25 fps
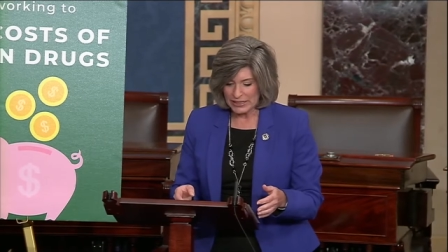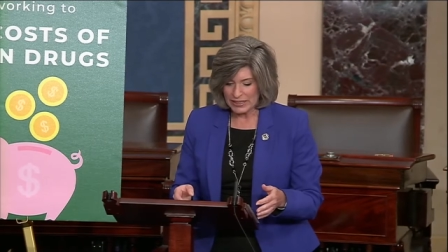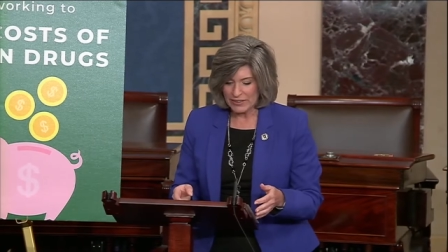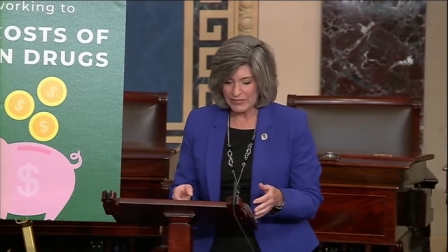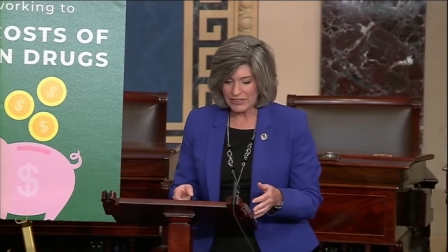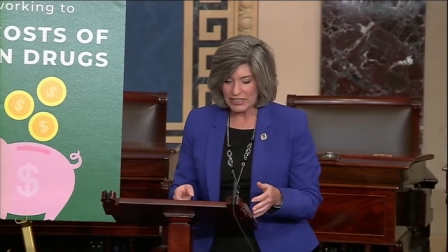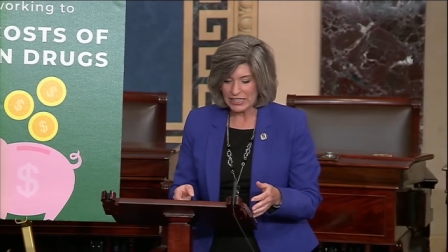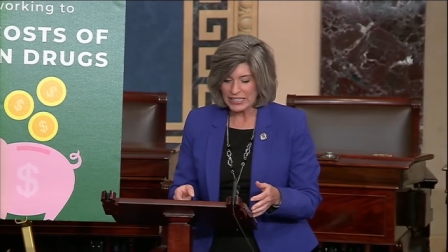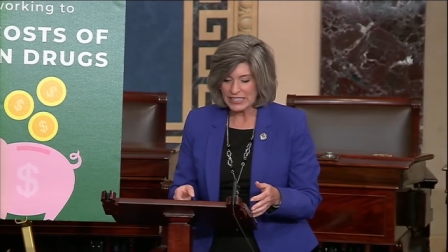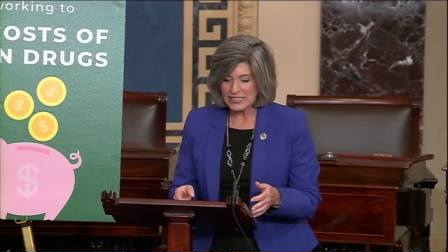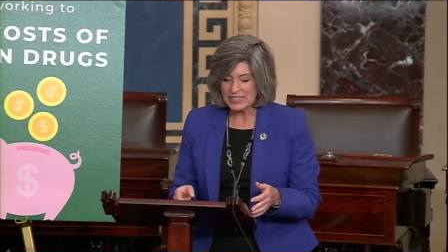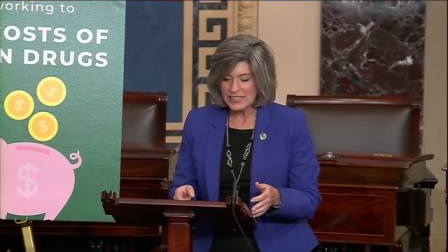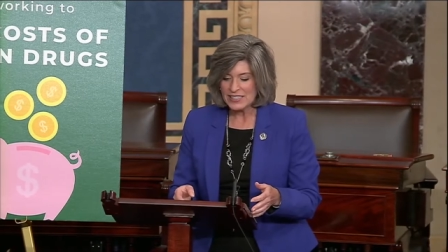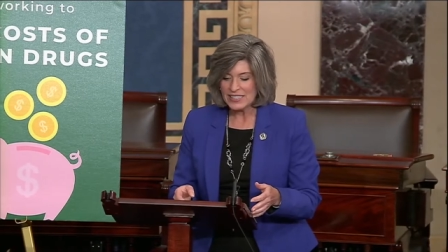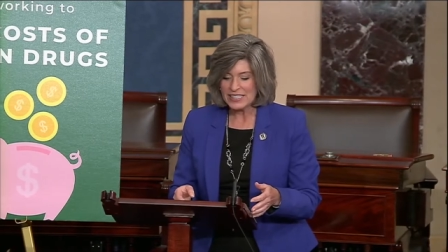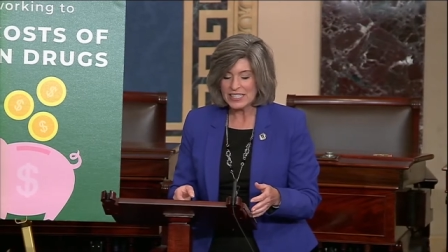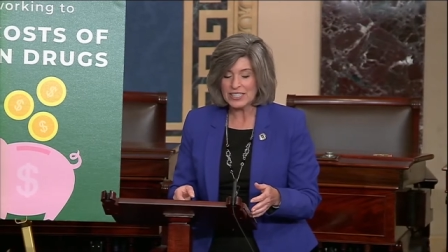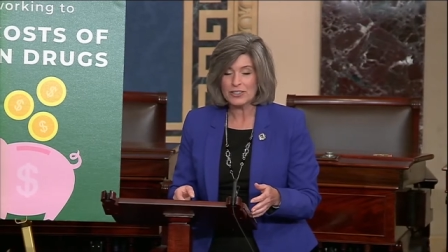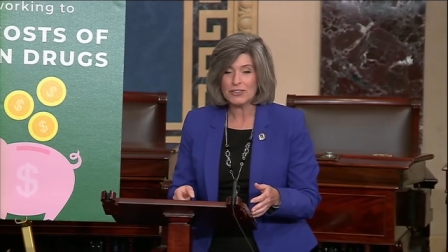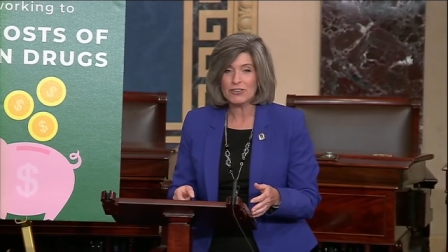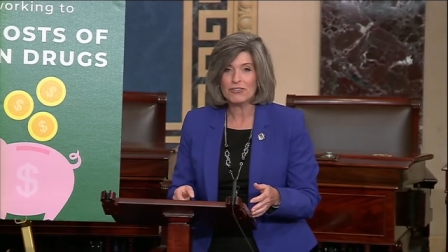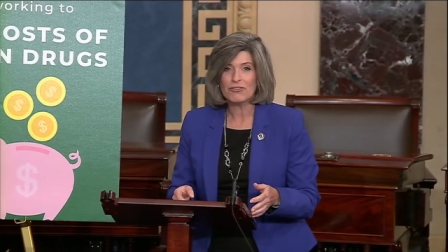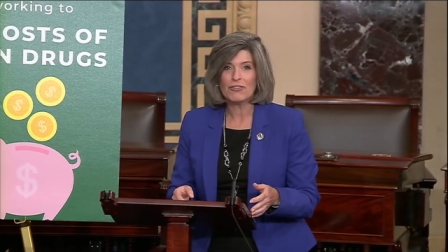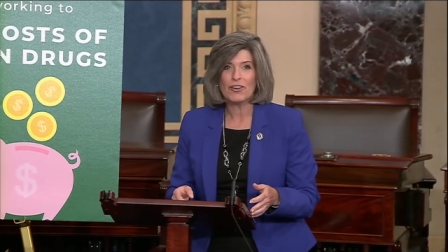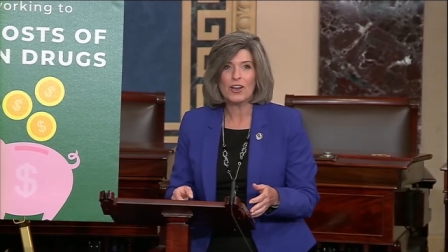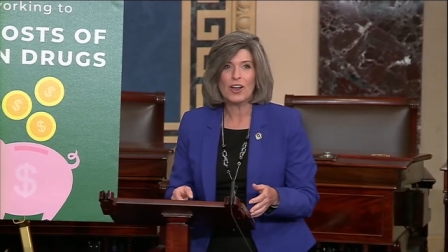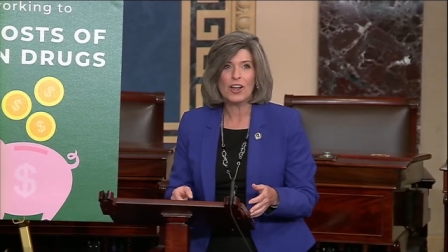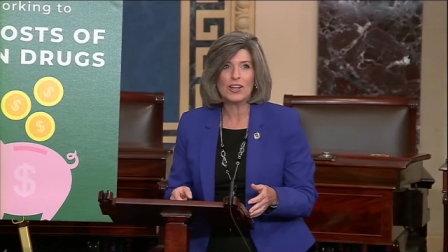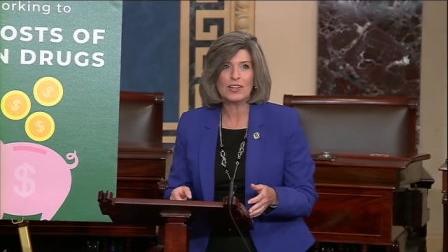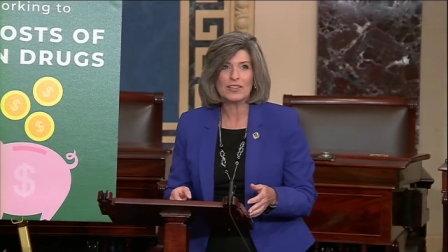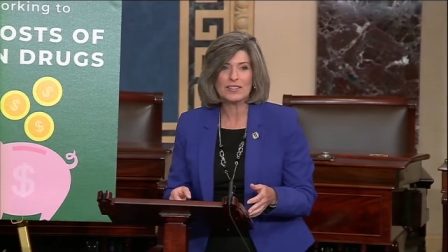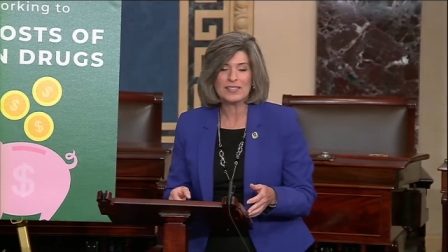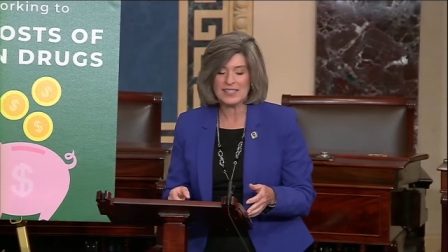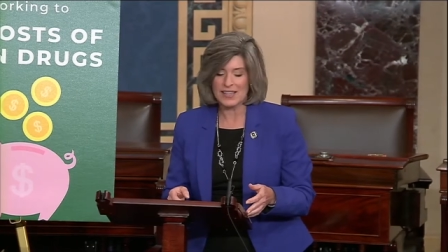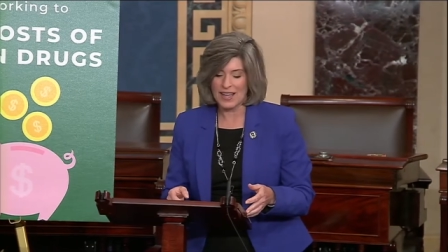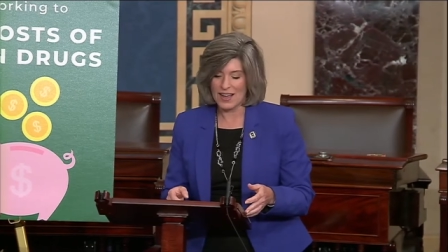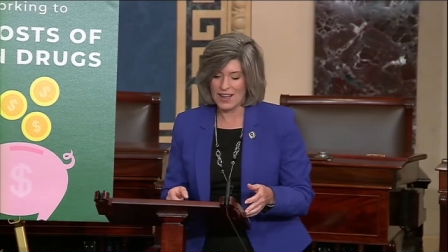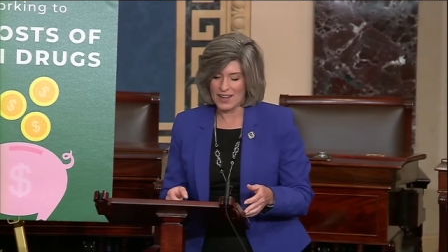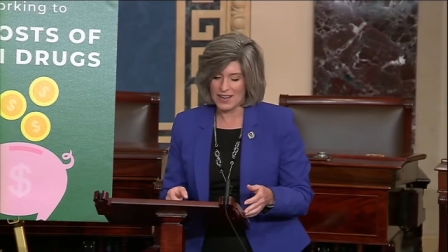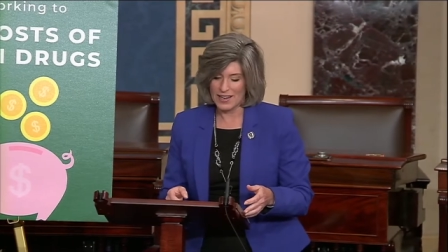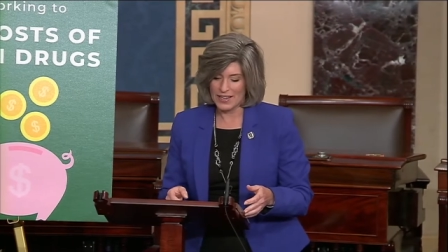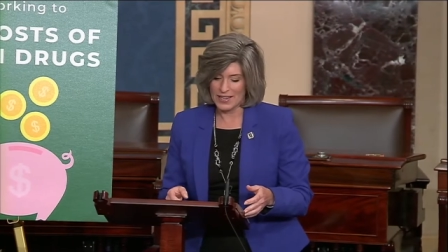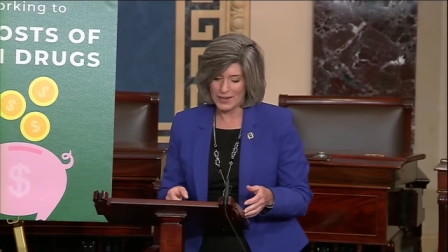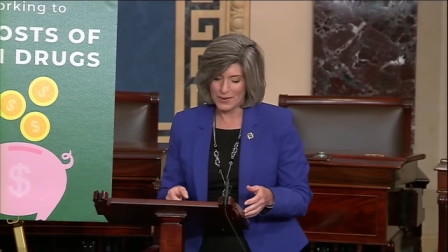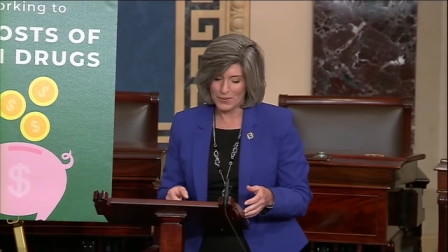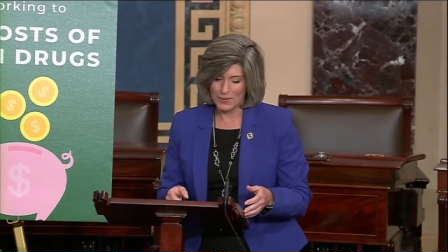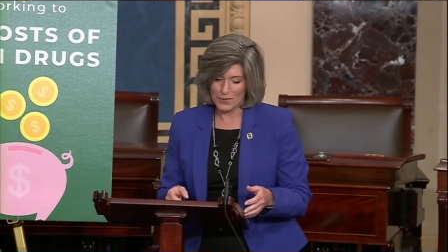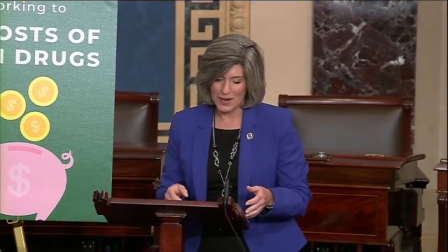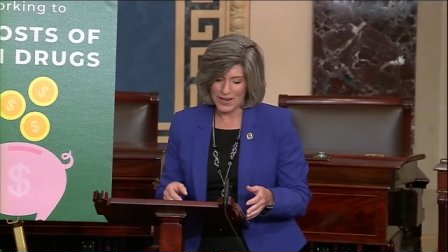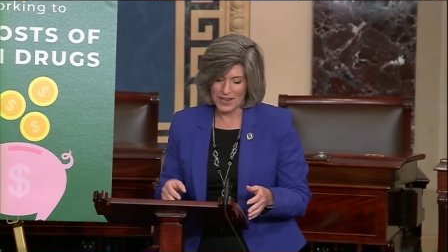living in Cedar Falls,
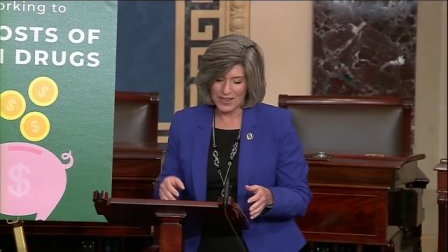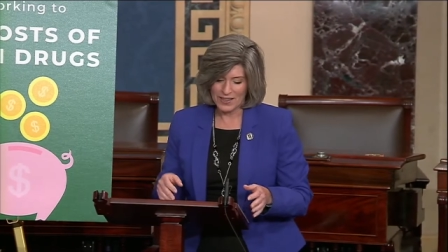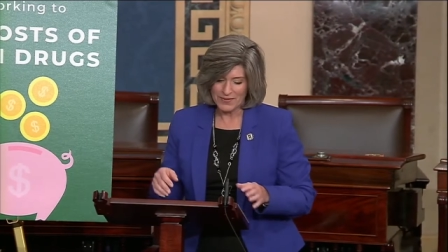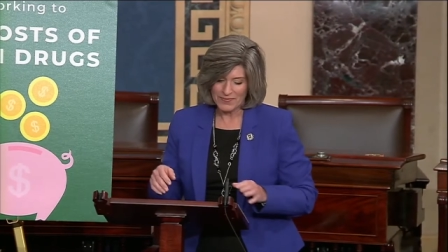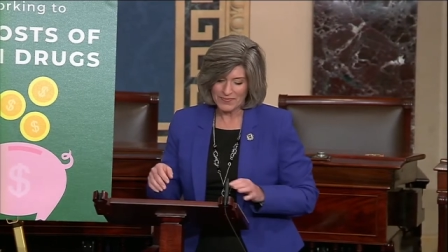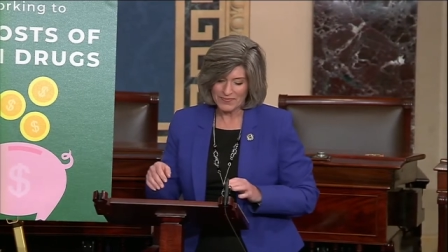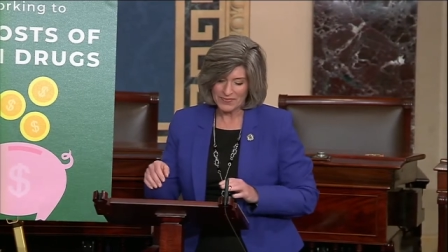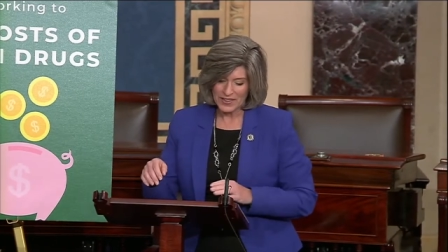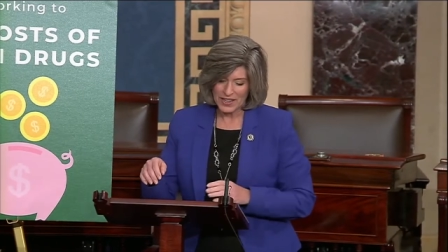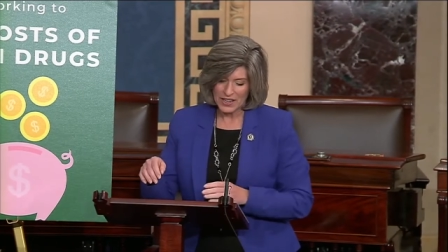Iowa,